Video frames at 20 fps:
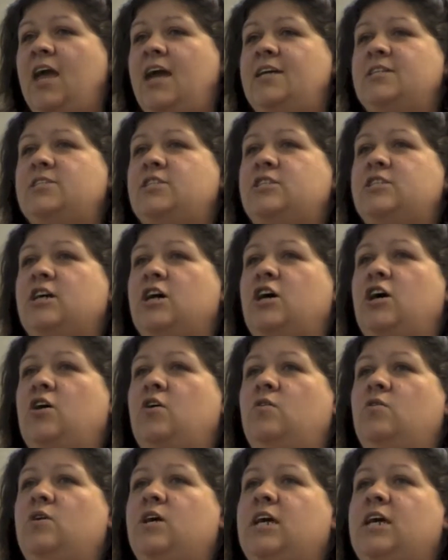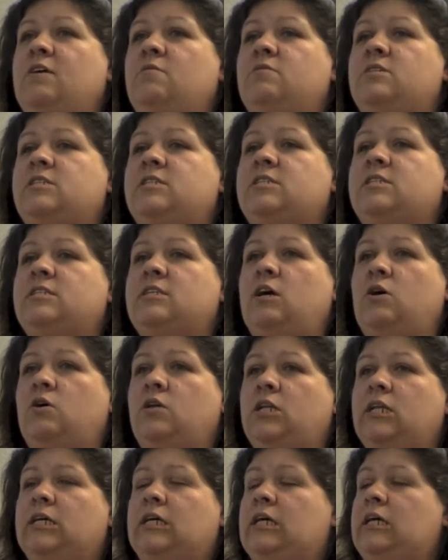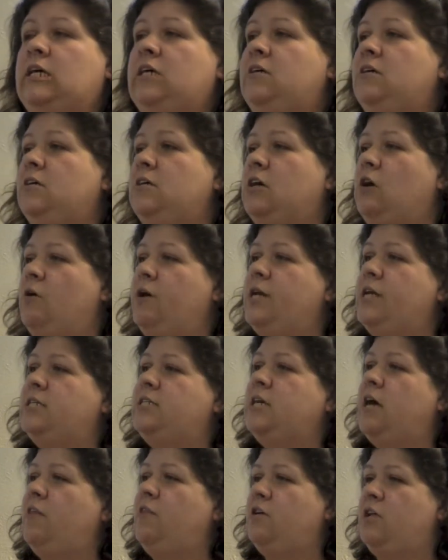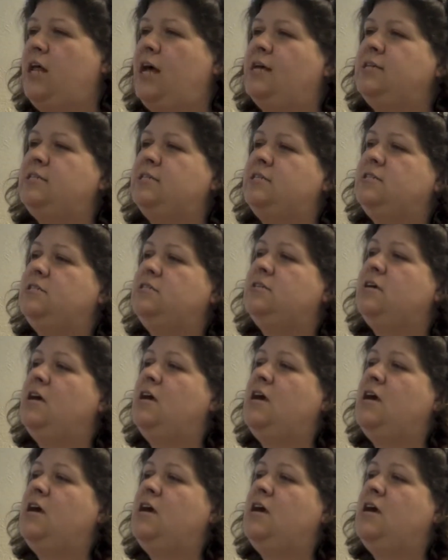And so he was slowly going into other classes.